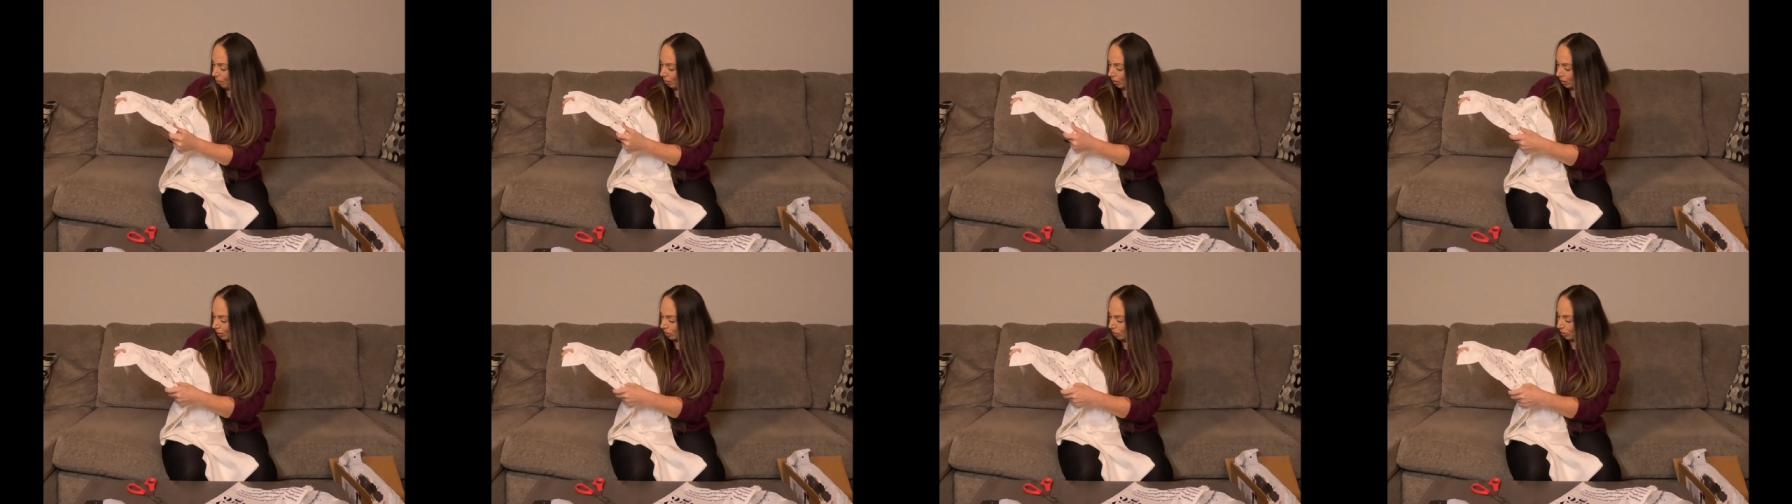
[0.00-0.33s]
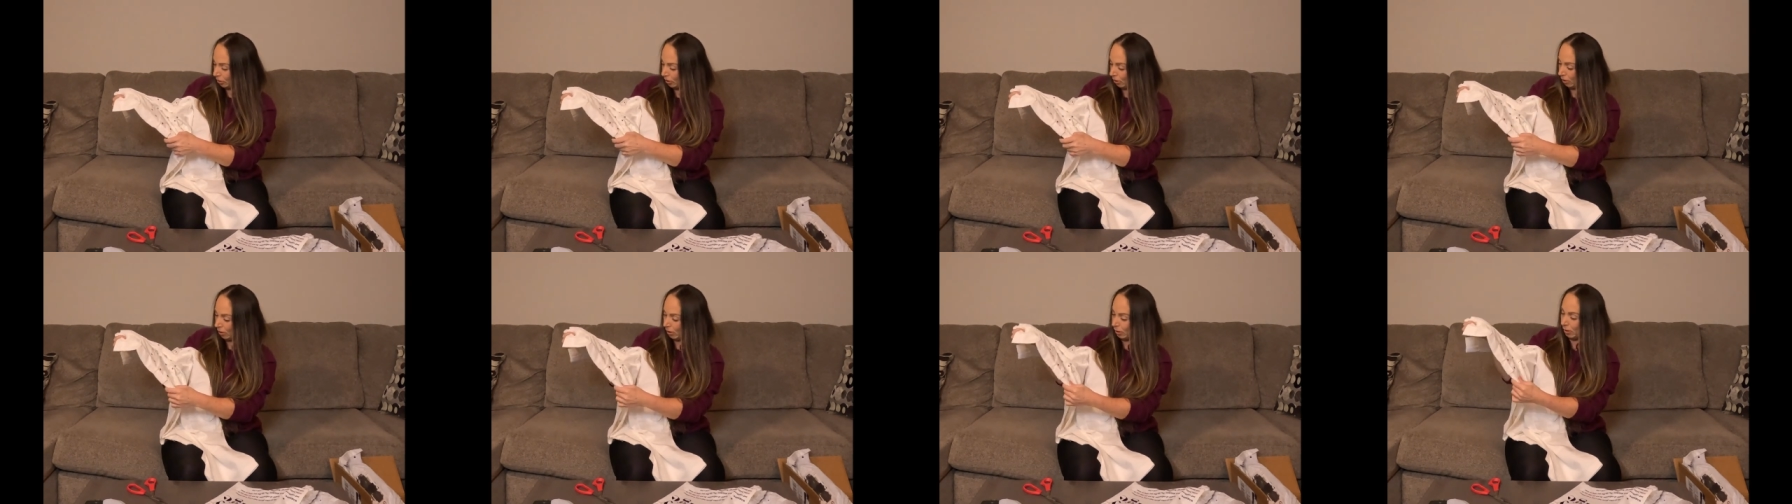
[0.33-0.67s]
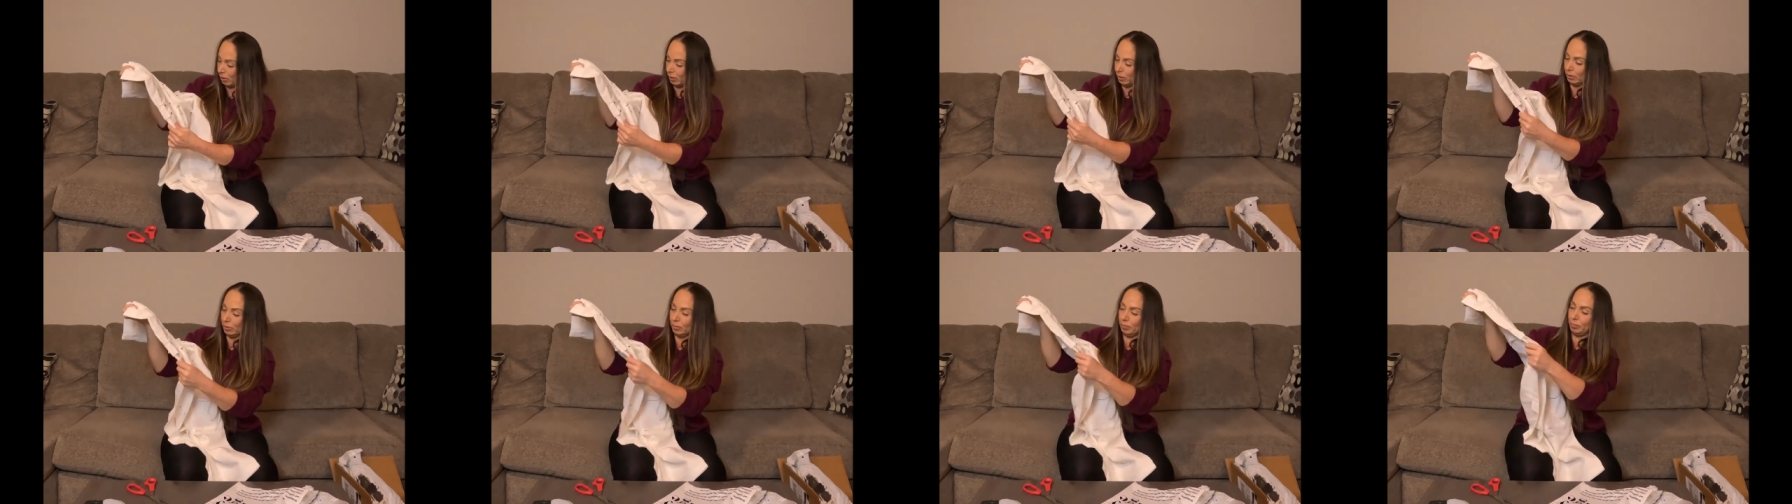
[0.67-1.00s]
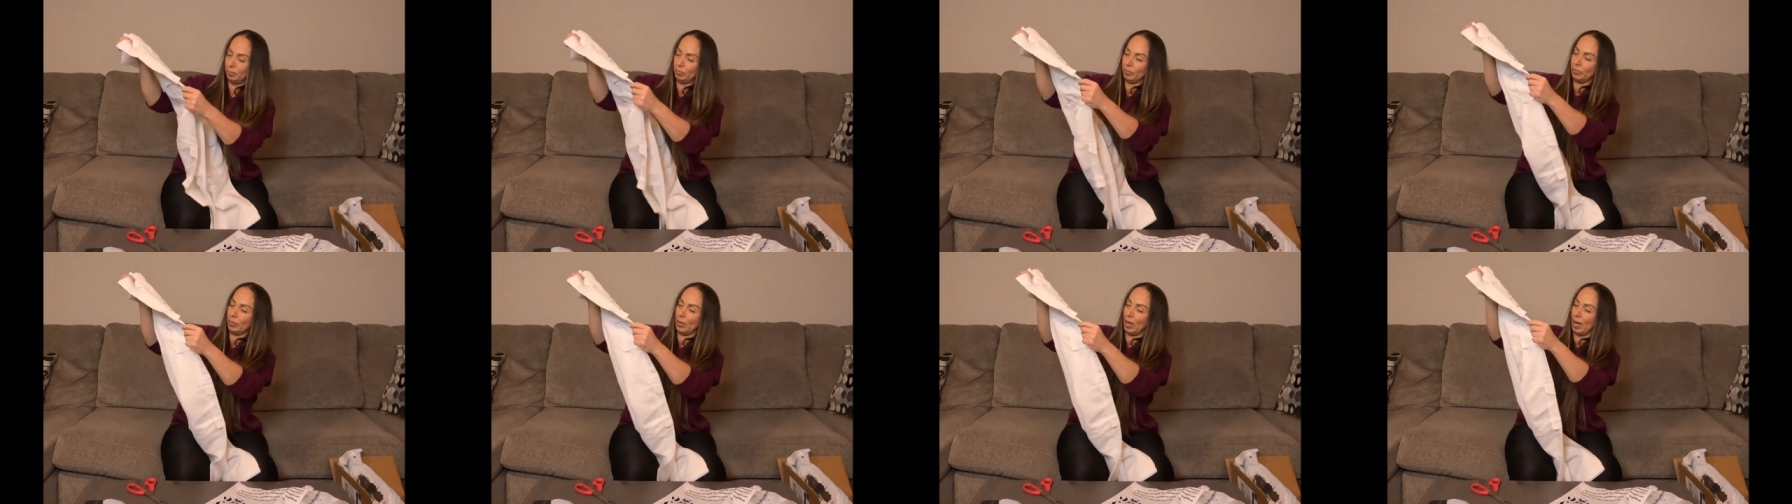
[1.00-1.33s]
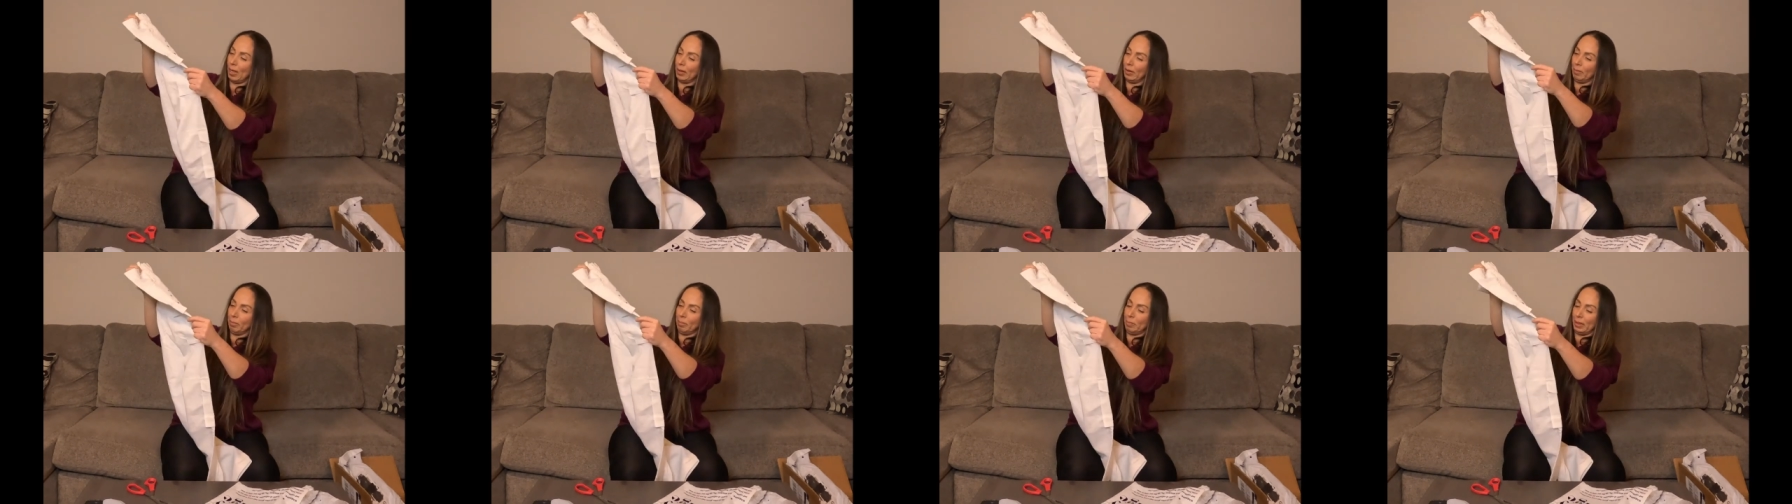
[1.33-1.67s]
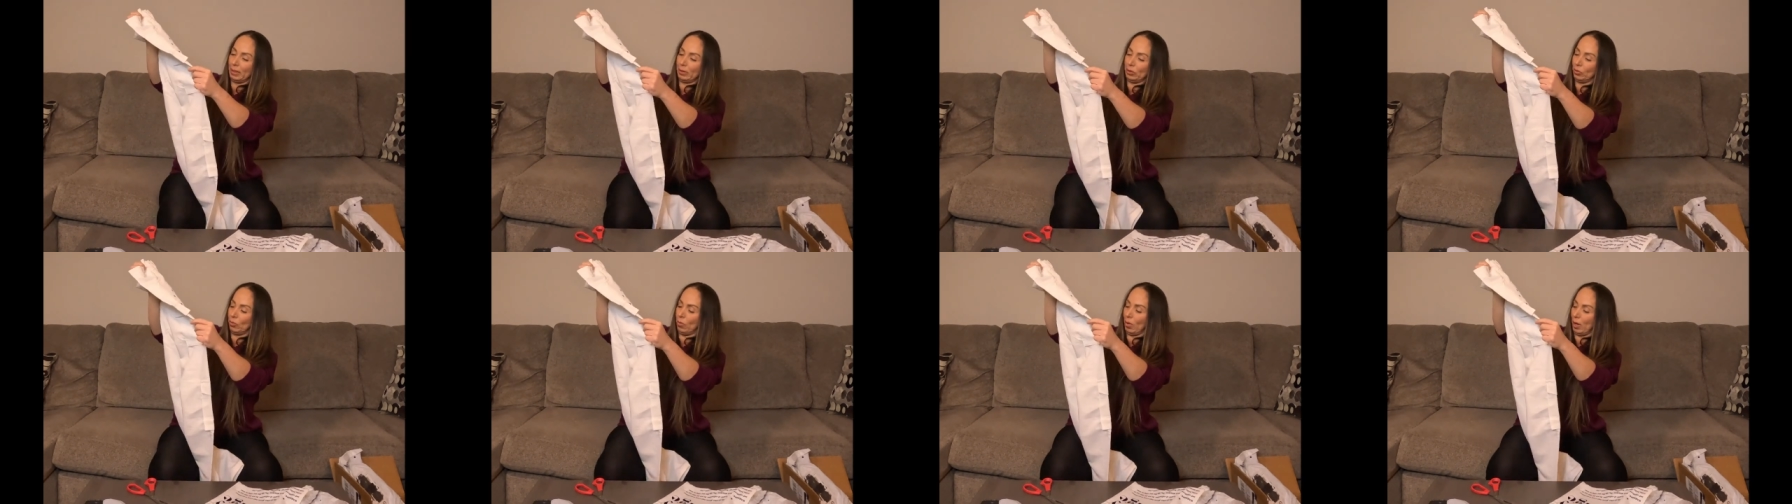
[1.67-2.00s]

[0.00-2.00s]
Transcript: much. Not the best